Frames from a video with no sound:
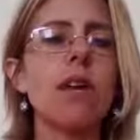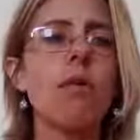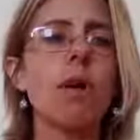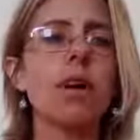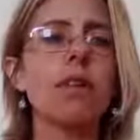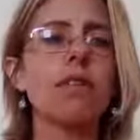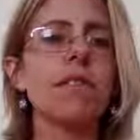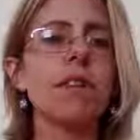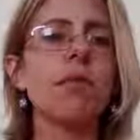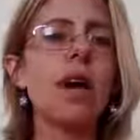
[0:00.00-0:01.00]
one of
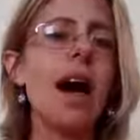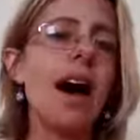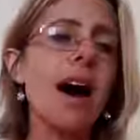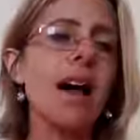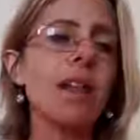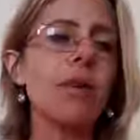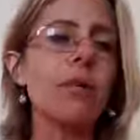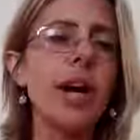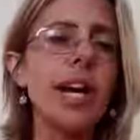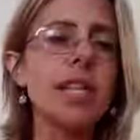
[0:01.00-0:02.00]
the other
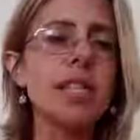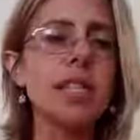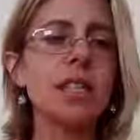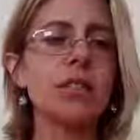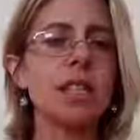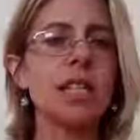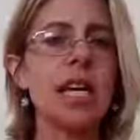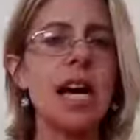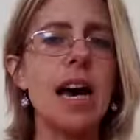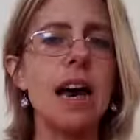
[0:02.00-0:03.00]
ways you can
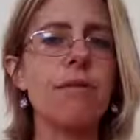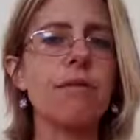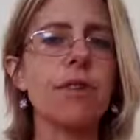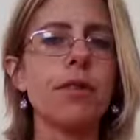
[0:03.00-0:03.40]
have